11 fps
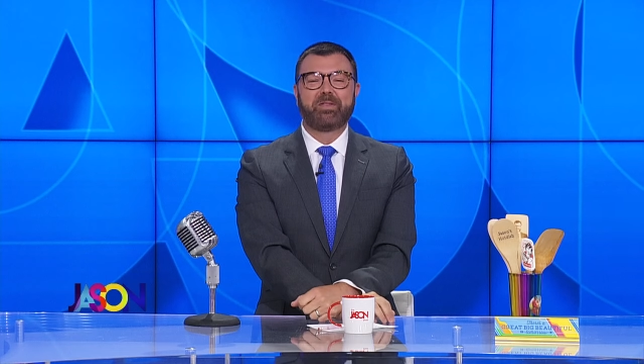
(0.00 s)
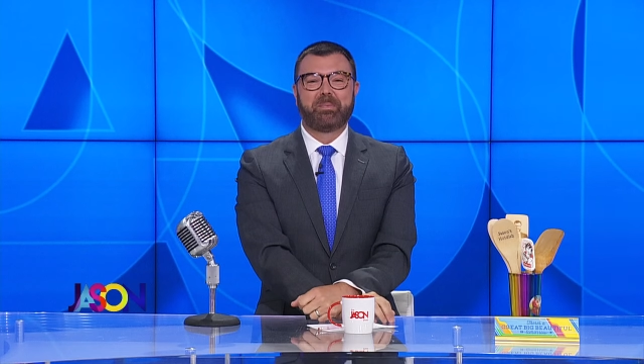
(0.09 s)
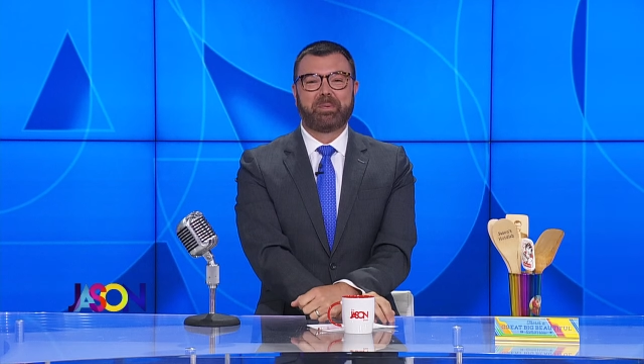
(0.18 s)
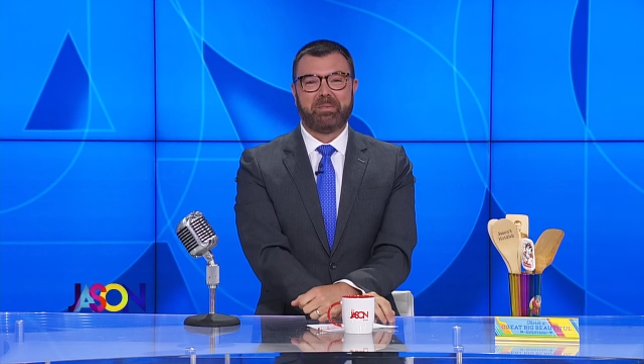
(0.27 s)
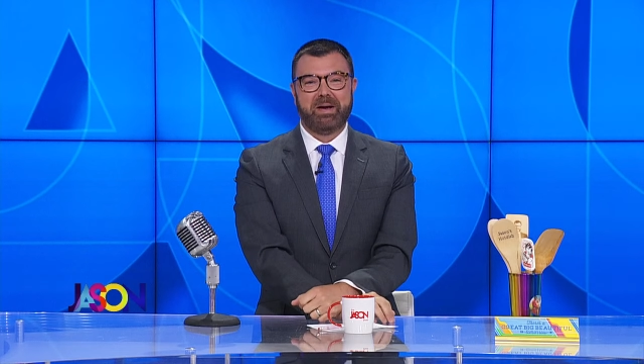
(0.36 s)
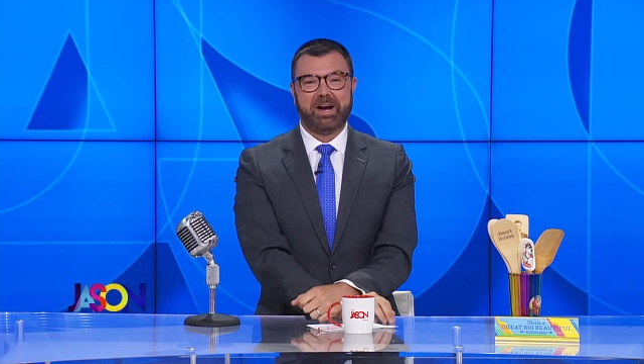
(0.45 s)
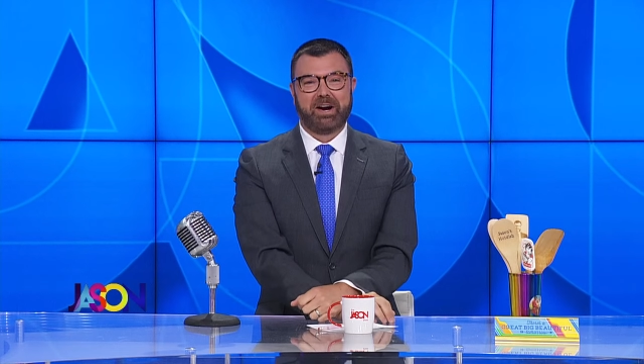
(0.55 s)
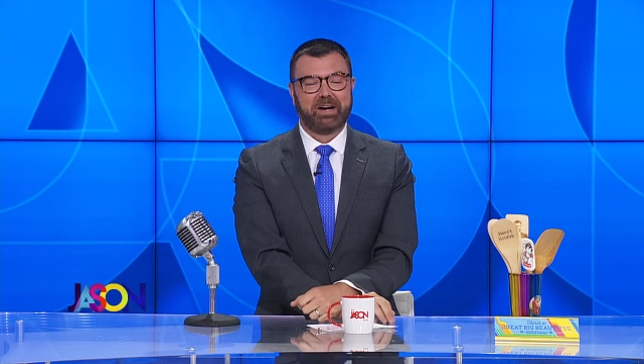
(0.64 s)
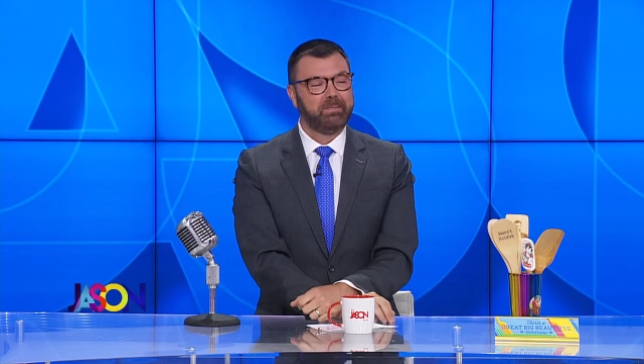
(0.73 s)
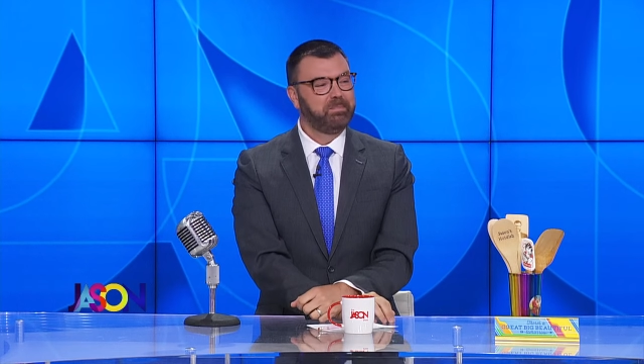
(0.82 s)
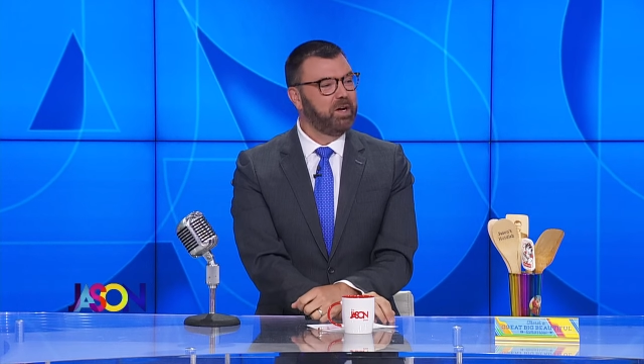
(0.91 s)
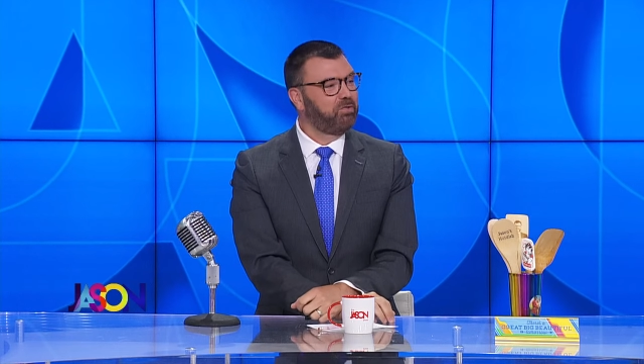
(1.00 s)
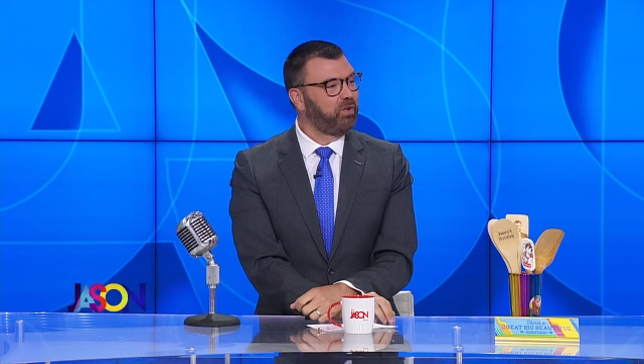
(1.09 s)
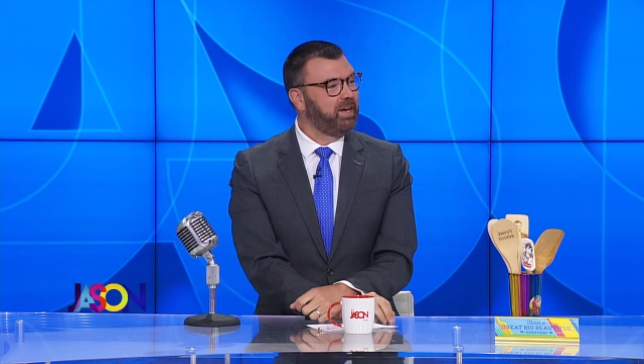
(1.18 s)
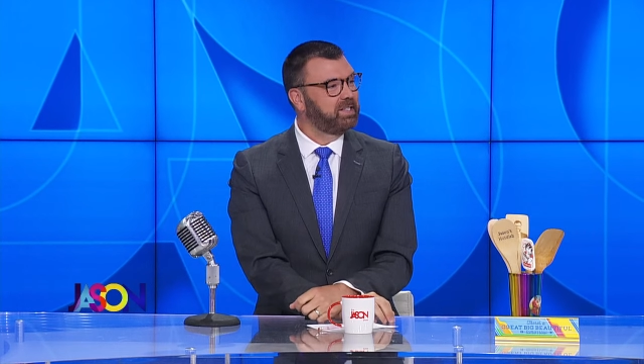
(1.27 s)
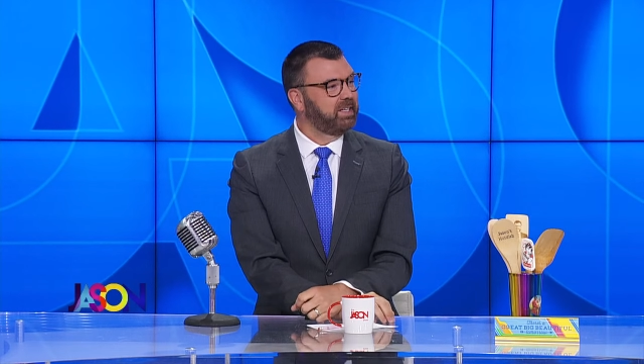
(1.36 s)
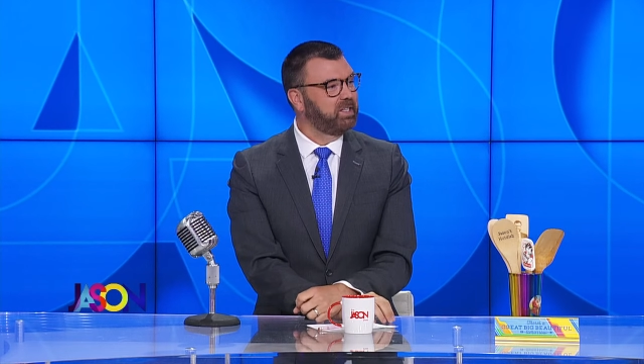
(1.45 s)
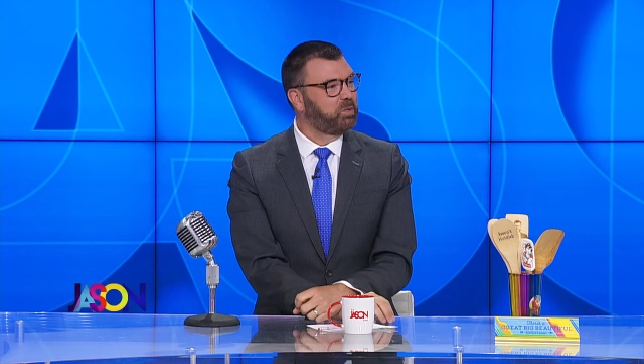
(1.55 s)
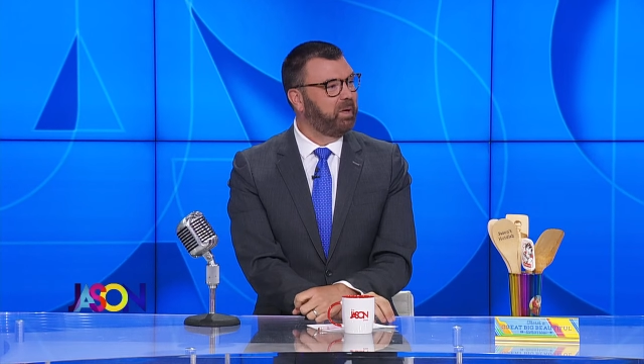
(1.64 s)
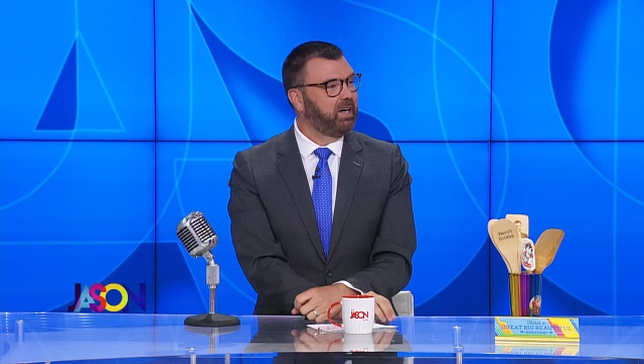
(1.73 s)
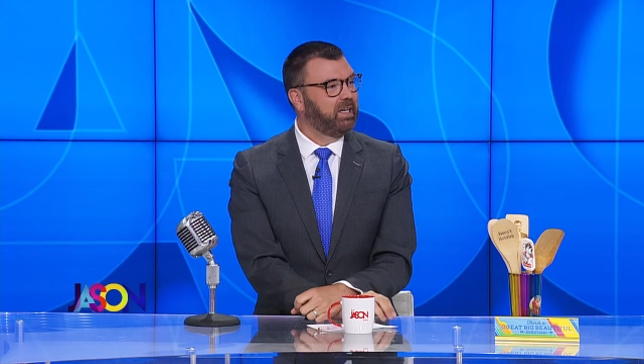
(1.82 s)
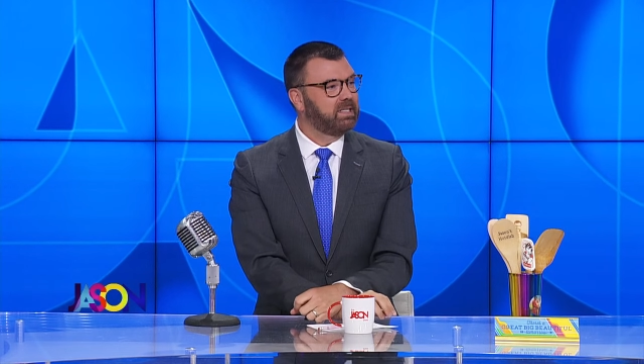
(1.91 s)
out the premiere of Raising
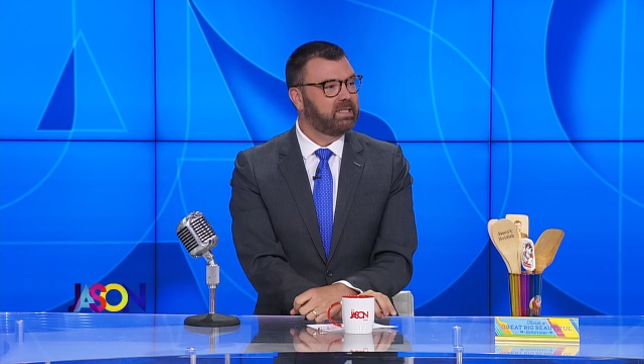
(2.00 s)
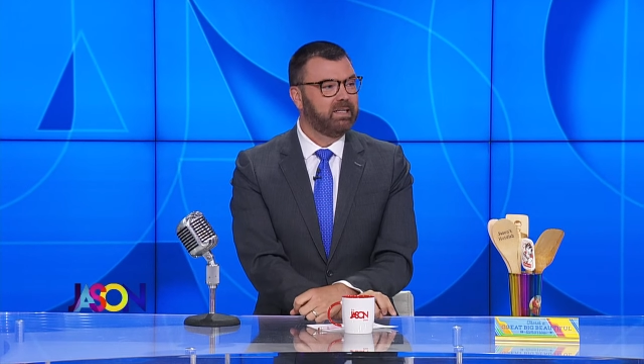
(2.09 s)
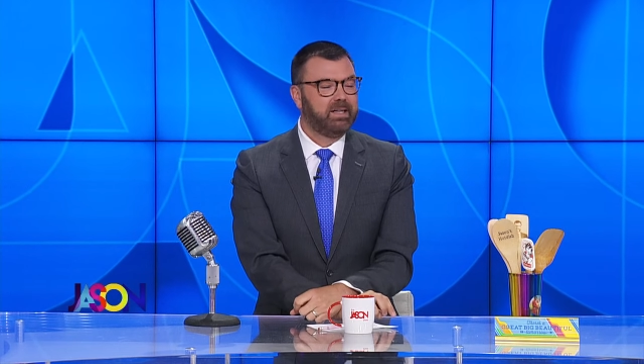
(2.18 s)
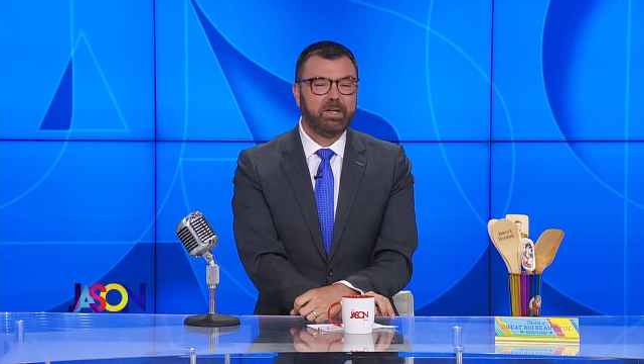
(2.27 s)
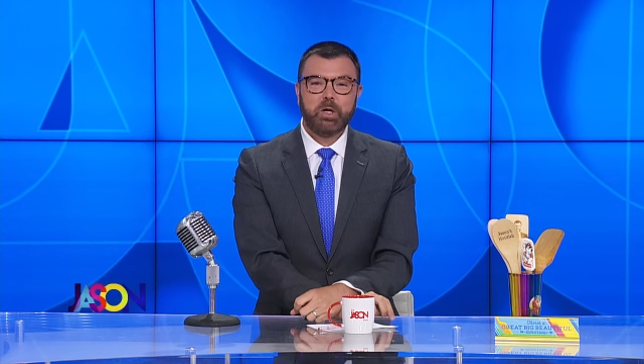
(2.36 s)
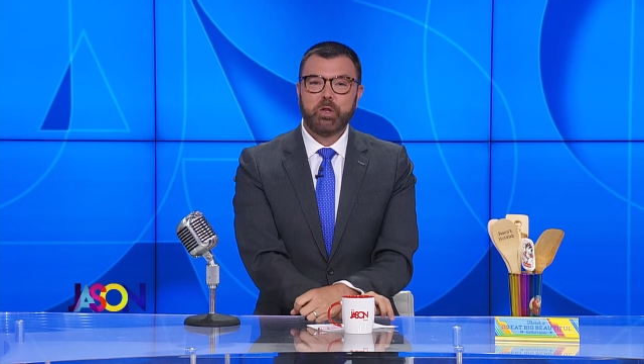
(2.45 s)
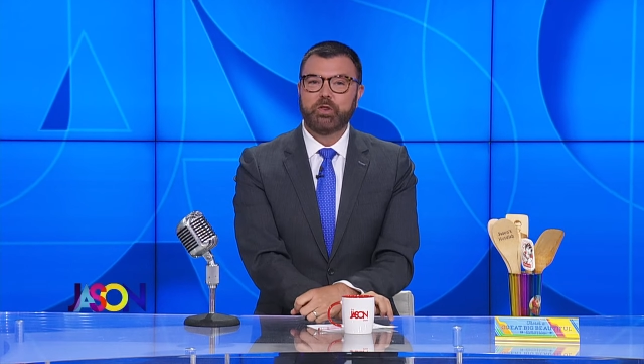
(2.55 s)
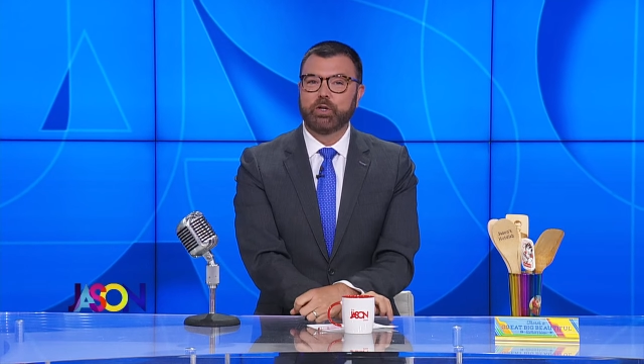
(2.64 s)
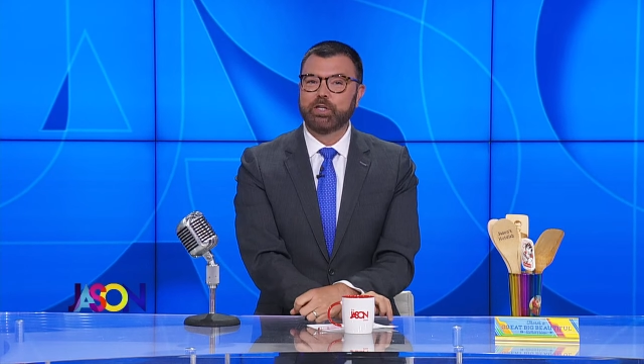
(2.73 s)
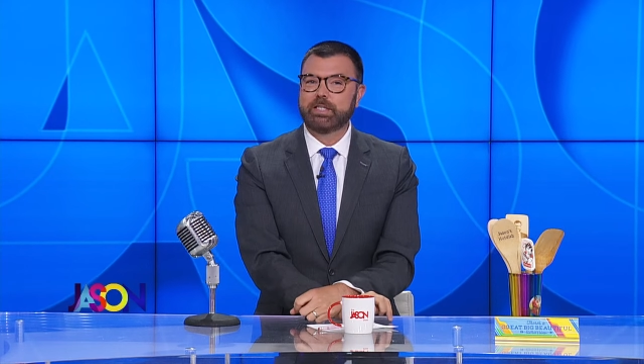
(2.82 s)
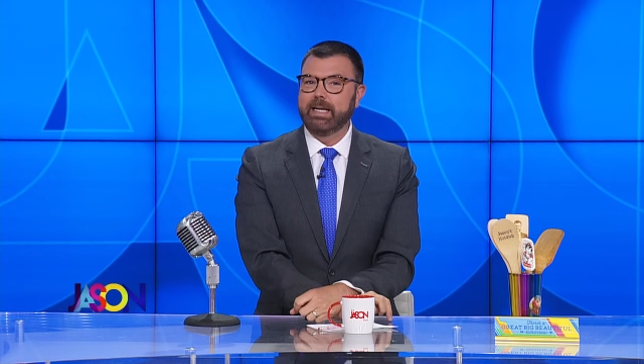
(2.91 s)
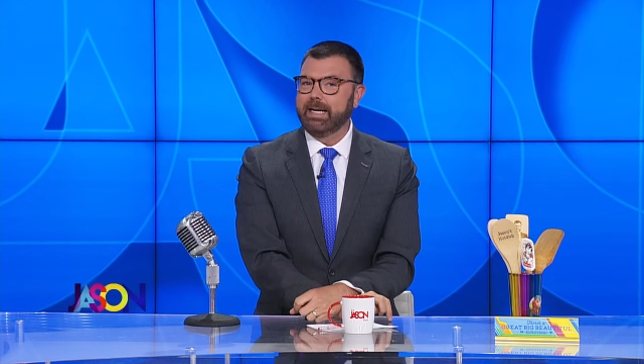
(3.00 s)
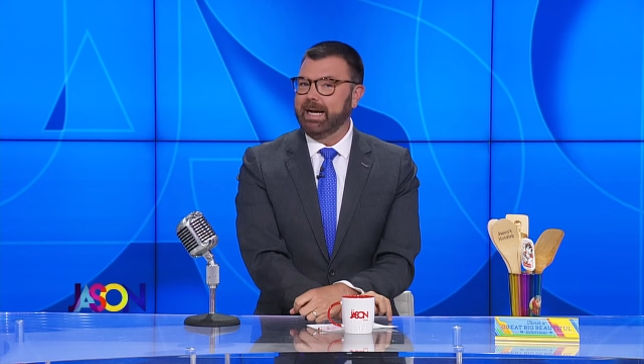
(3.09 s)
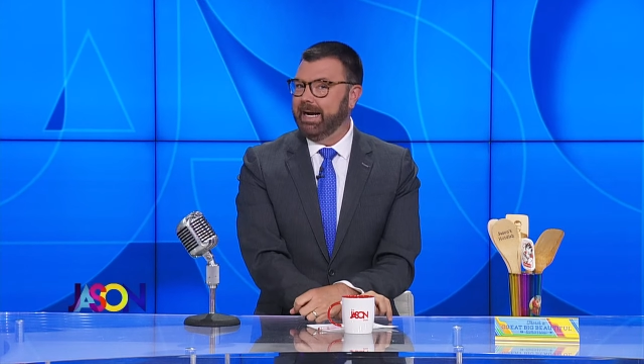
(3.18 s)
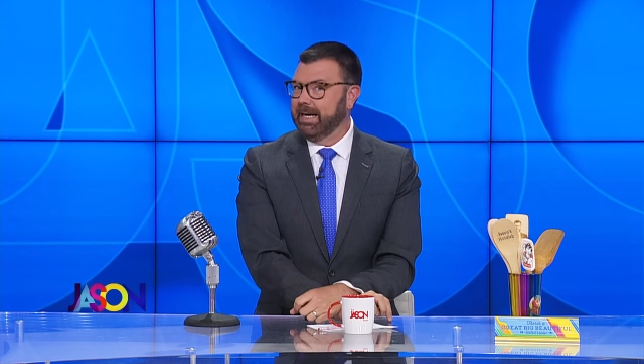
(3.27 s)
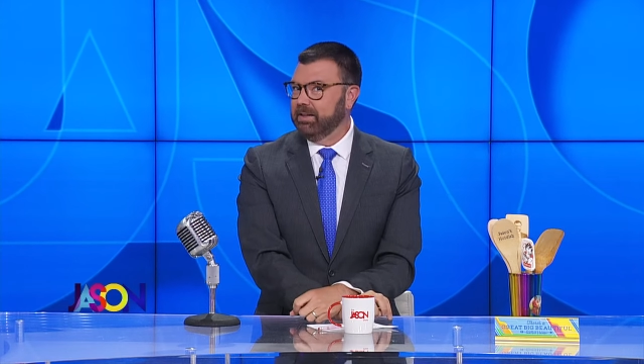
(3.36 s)
Spirits Thursday night